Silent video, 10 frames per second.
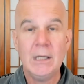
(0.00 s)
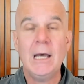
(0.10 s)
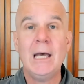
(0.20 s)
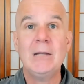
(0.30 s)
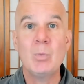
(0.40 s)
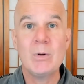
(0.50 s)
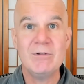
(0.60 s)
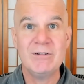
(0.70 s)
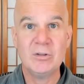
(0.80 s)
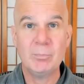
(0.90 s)
and we
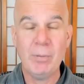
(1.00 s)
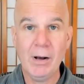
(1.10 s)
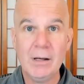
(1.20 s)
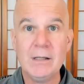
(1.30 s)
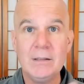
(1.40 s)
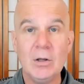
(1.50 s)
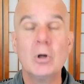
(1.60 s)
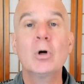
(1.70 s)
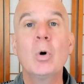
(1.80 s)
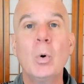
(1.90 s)
respond
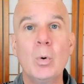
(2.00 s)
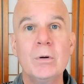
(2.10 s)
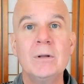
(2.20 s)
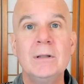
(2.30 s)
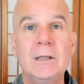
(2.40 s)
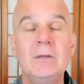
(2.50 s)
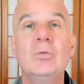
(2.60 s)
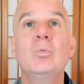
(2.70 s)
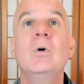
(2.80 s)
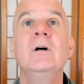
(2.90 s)
accordingly
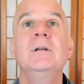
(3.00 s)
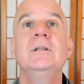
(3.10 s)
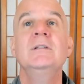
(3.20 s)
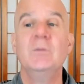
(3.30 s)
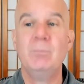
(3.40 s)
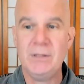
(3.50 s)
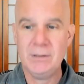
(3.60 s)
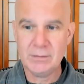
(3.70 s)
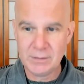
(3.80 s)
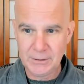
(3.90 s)
to what is
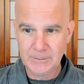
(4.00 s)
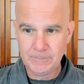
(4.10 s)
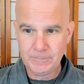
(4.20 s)
appearing.